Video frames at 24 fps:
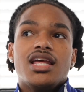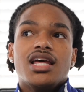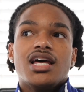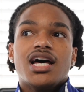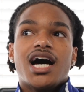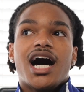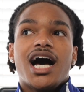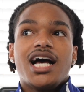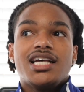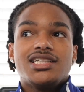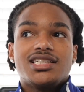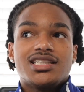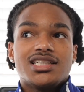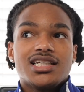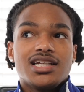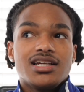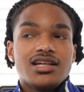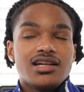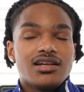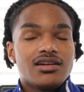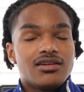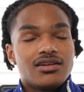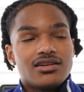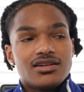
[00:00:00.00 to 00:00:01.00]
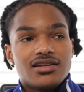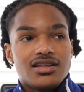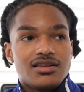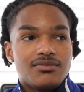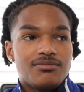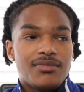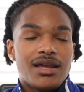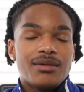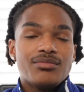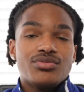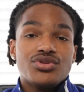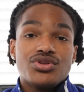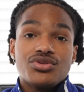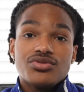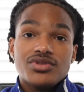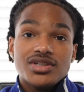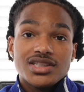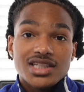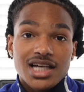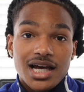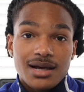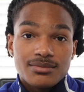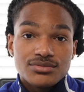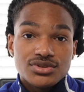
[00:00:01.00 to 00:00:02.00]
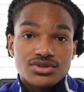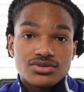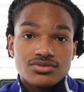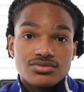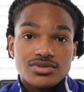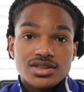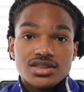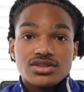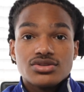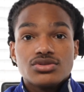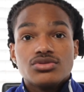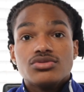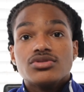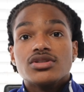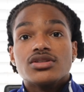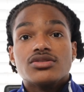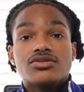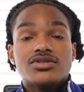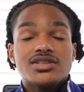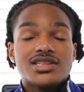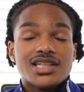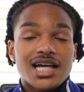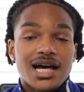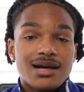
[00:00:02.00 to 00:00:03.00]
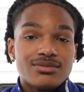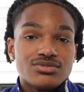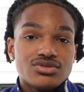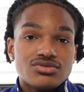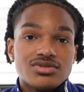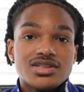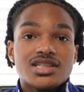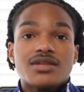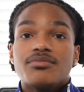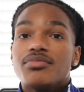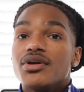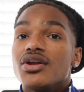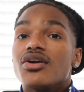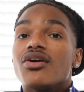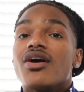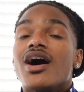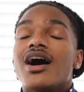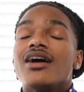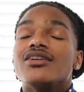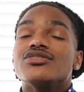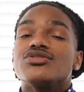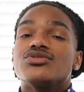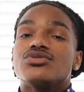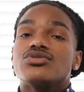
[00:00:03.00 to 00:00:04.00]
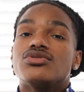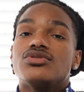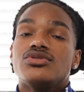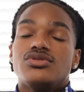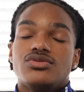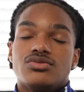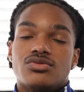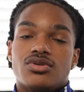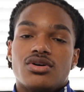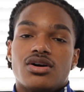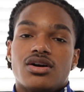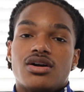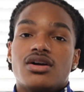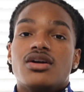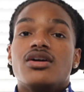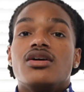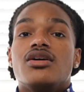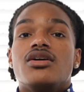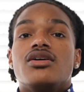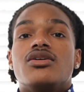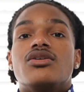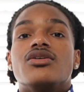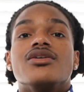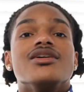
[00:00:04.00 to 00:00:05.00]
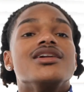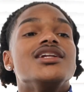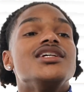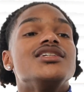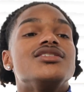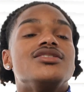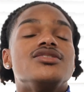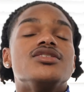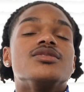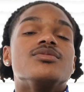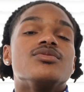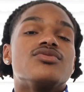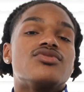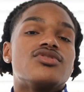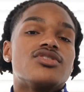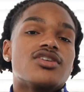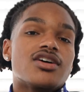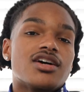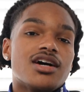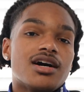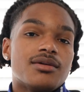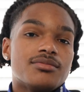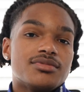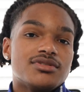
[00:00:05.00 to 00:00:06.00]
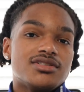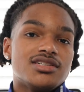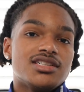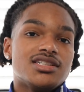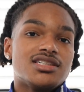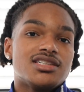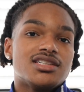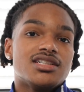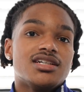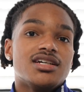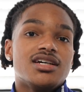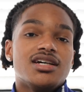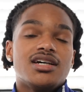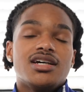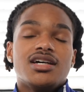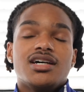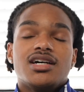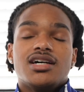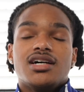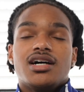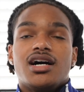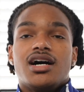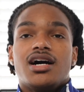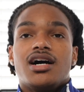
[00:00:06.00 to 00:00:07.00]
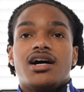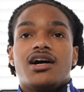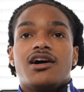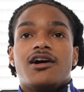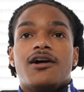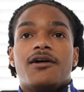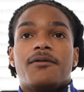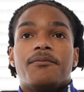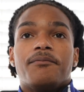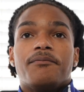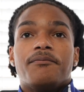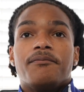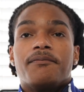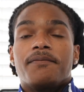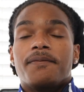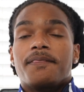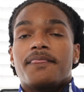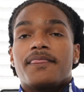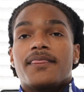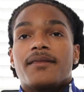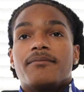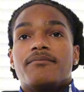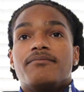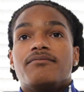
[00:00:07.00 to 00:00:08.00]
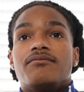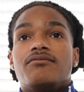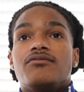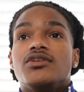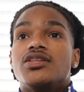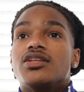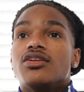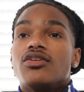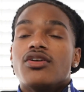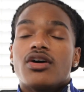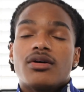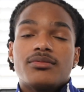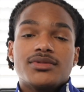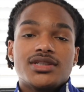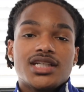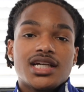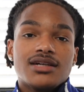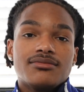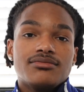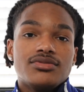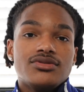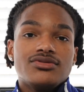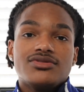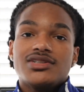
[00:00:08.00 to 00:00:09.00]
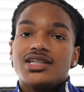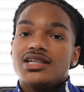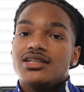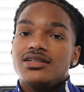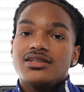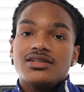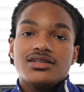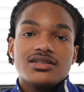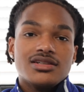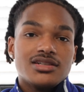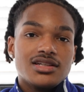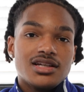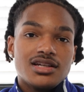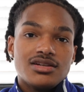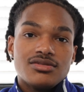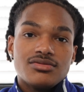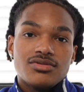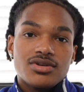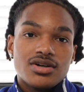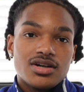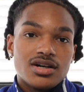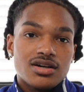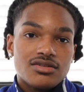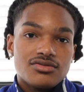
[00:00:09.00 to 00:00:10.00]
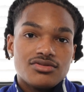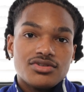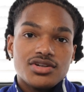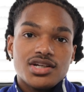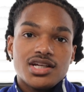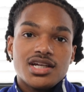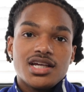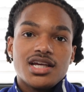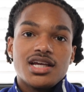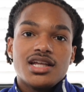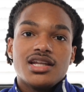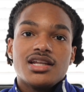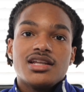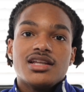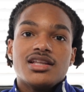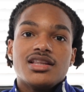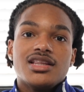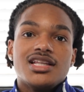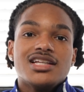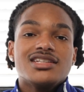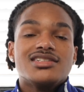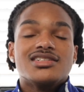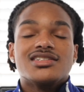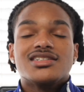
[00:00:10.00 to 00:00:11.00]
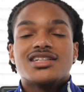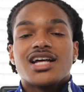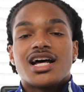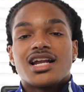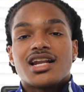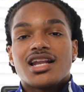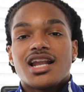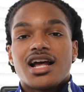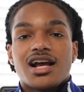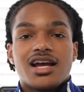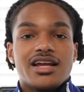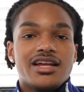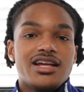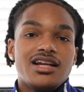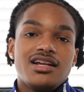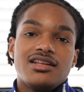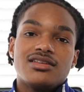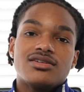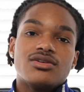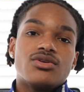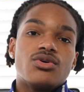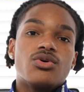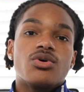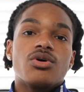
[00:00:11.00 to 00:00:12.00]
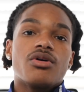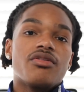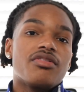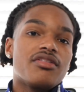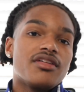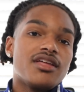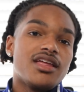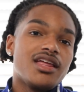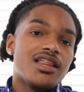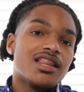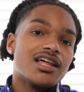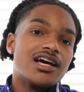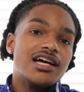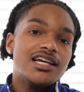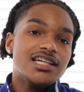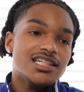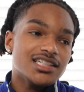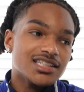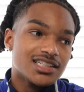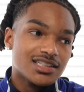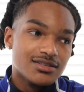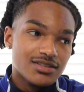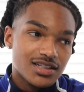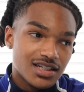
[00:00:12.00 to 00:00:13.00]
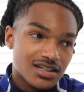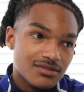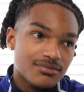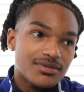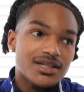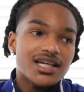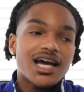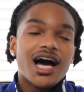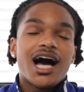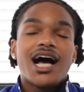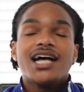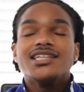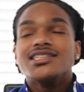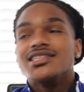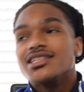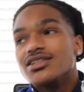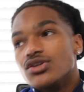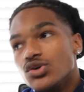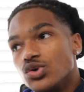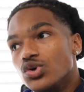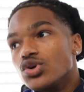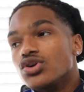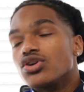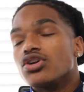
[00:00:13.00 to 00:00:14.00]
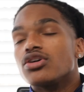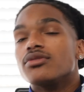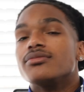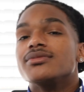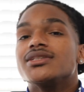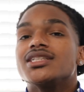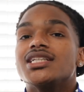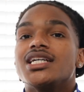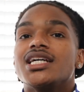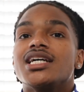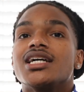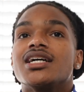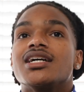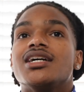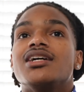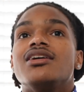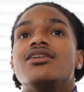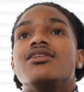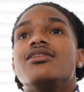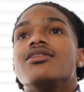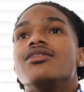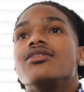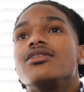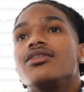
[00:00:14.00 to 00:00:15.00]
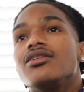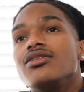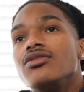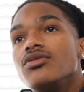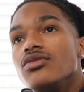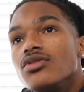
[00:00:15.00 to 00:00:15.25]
icing maybe 3 times a week, 2 to 3 times a week, depending on how sore you are. Or at least do it before a competition. Um, with the Normatec boots, getting your recovery in. This is kind of like a either or thing. Like it could be icing or Normatec, or you could do